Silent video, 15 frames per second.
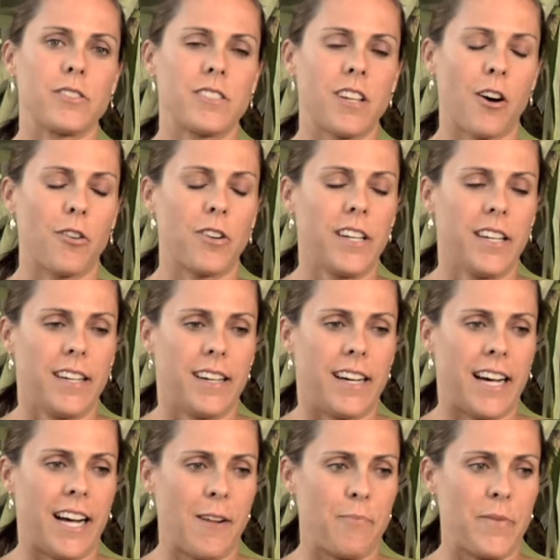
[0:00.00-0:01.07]
So
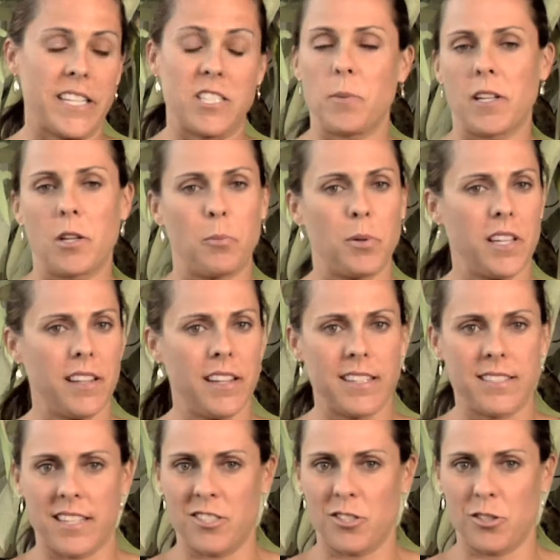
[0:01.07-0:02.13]
um, it's been completely
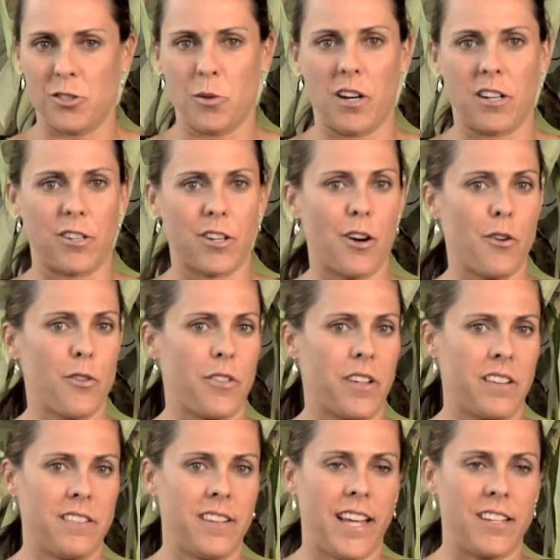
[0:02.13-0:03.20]
essential to our growth
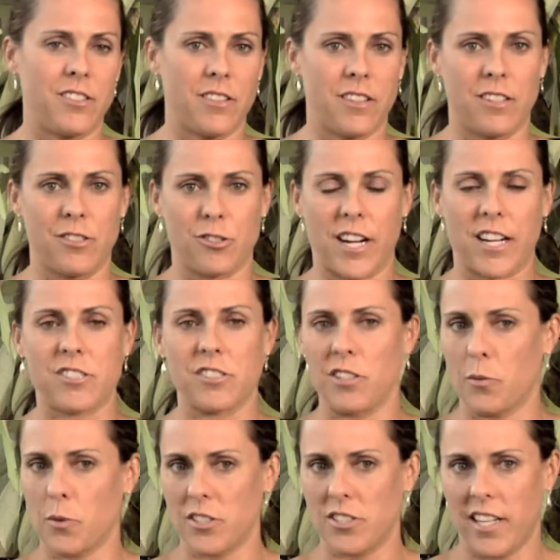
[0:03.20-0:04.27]
and, and to the direction
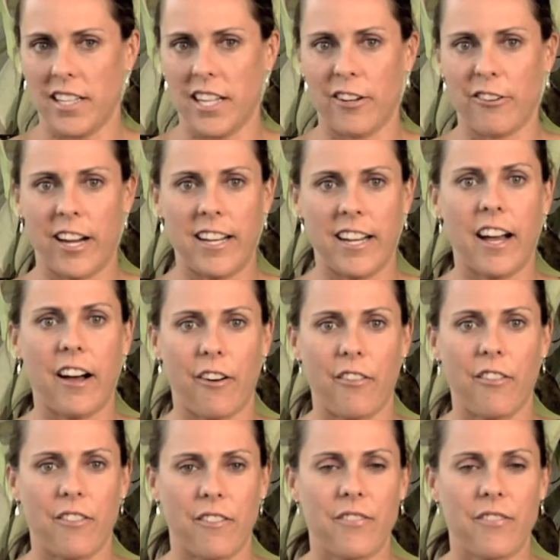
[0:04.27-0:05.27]
that we're taking right now.